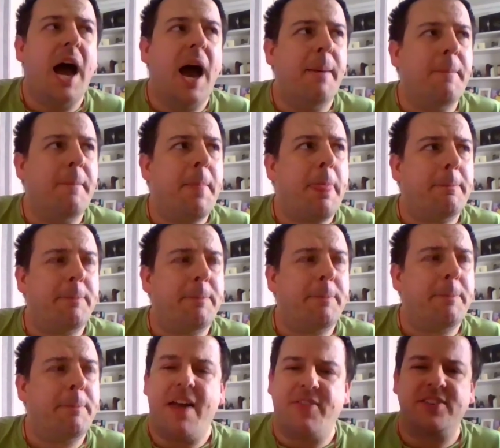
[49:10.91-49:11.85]

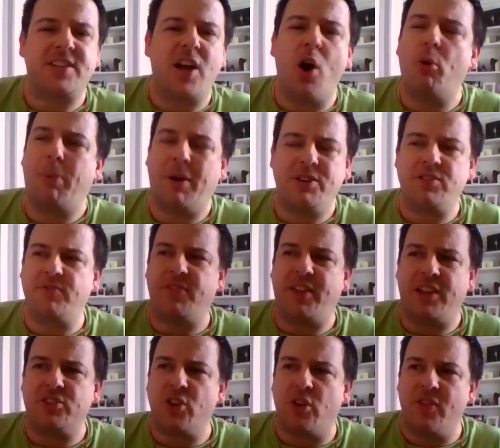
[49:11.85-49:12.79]
But yeah, there's a whole
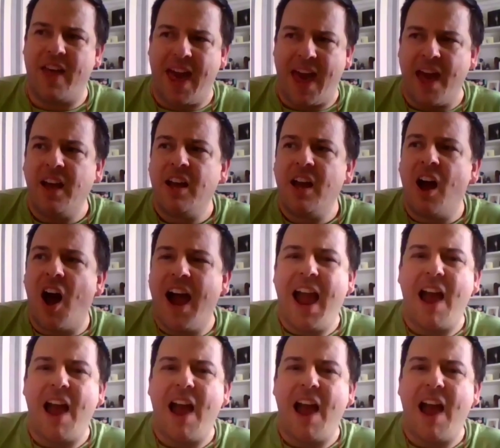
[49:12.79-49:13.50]
bunch of things on there.